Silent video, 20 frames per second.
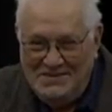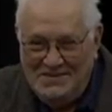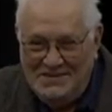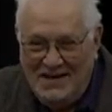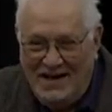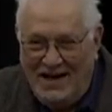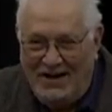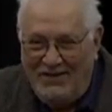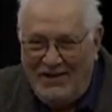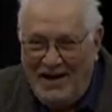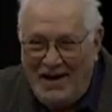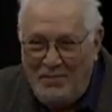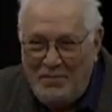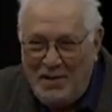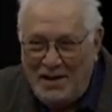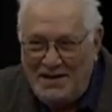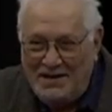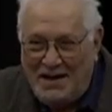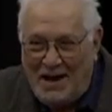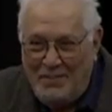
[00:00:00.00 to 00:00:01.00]
all right,
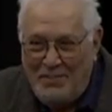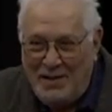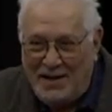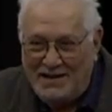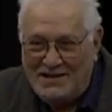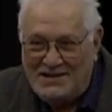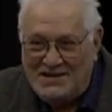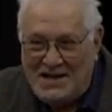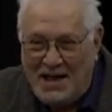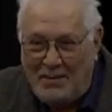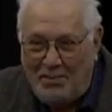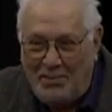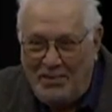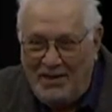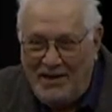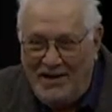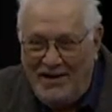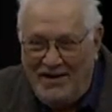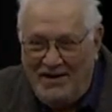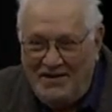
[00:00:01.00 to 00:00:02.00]
I better stop
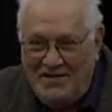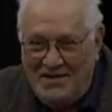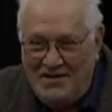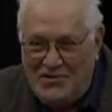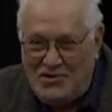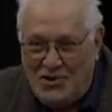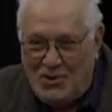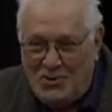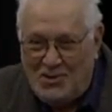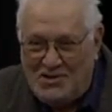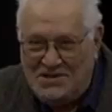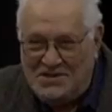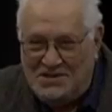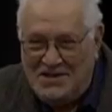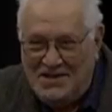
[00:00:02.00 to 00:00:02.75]
there on the jokes.